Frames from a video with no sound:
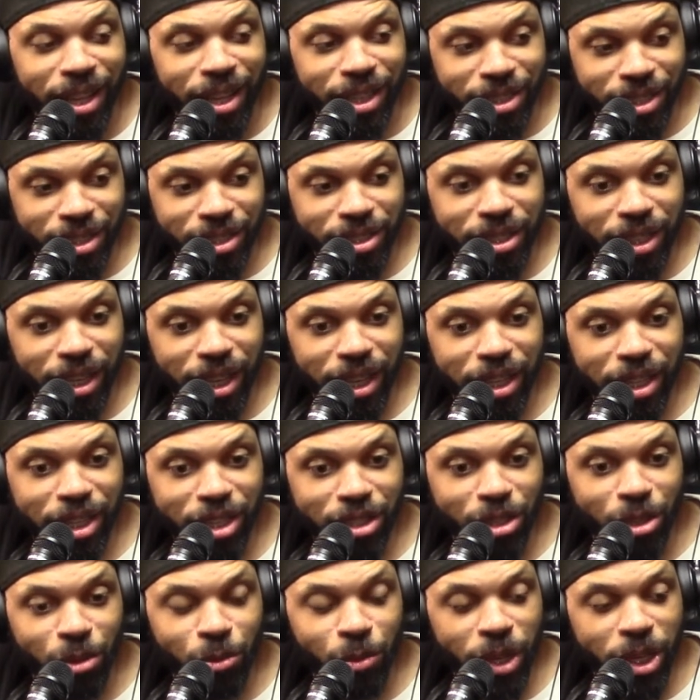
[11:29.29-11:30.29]
She said
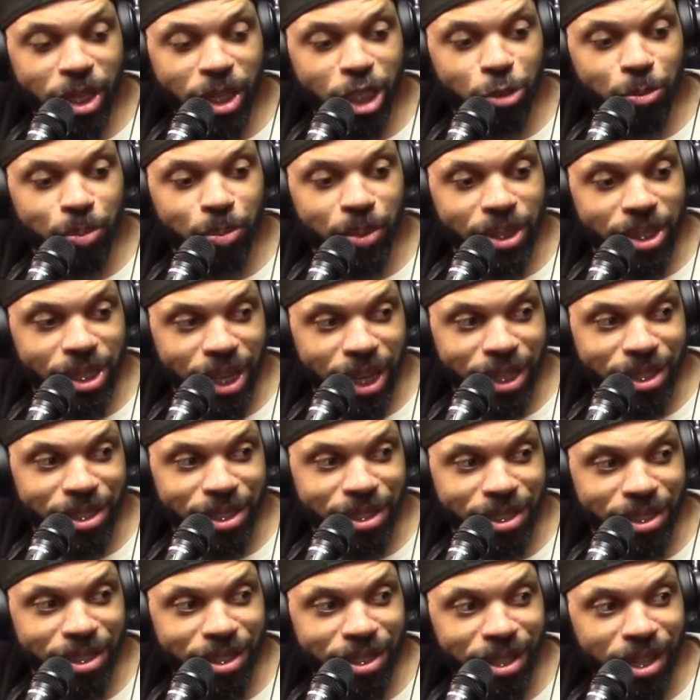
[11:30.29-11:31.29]
he's in witness
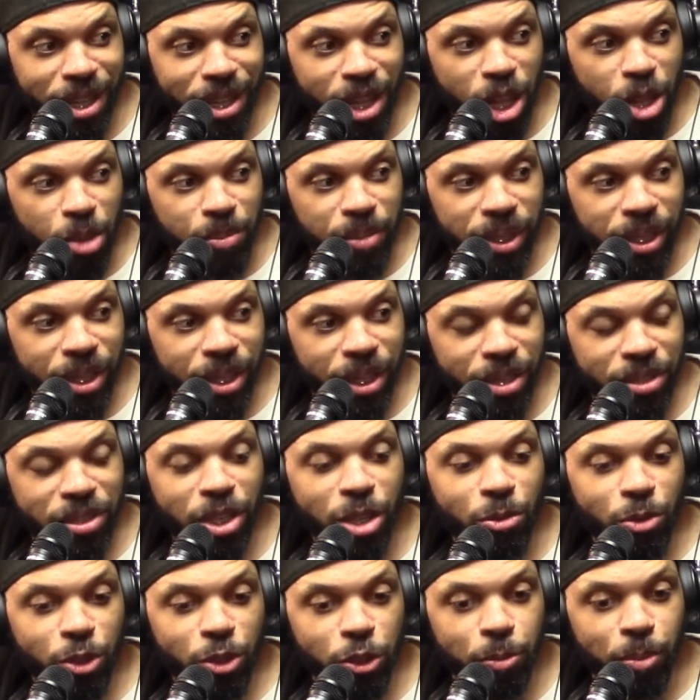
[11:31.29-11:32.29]
protection because
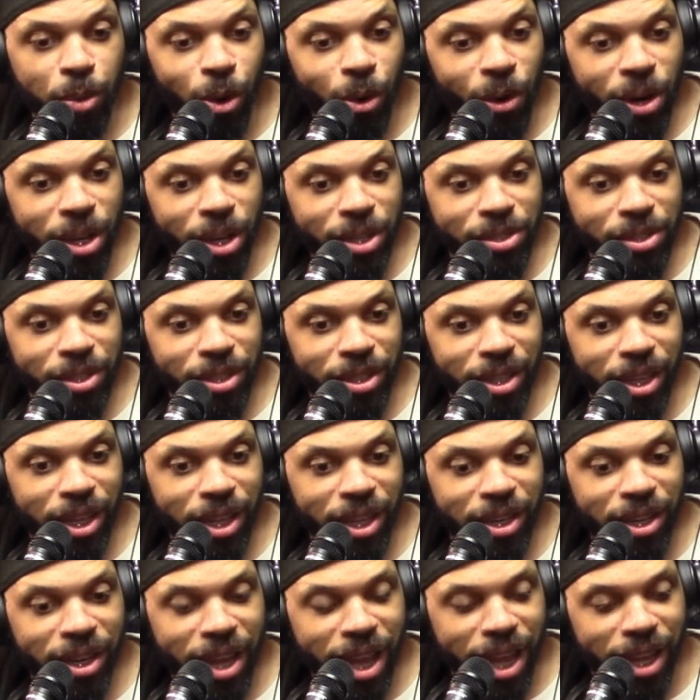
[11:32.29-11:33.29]
he huh. was poisoned
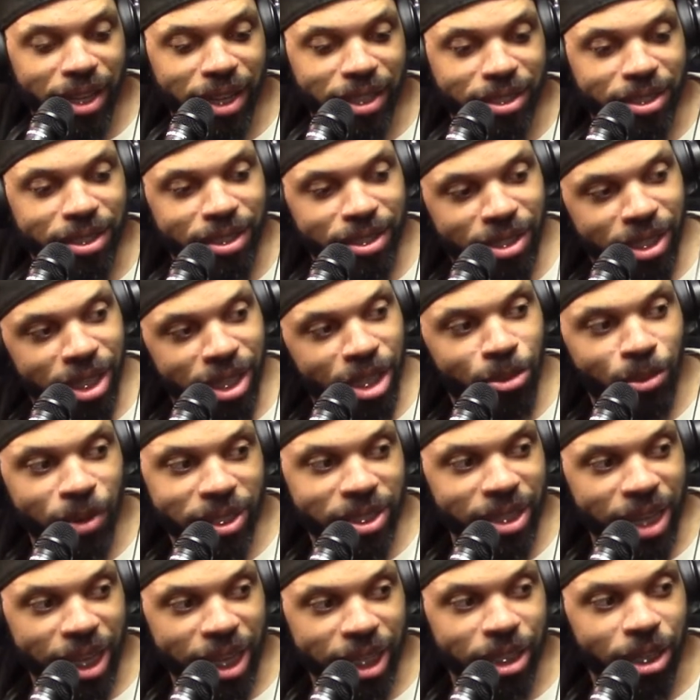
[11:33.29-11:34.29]
and not. It
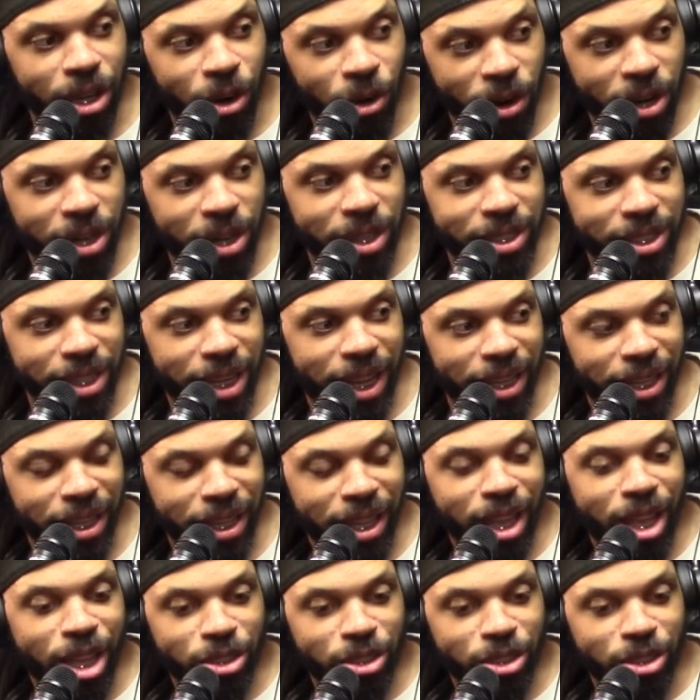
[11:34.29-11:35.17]
wasn't okay. like a heart attack.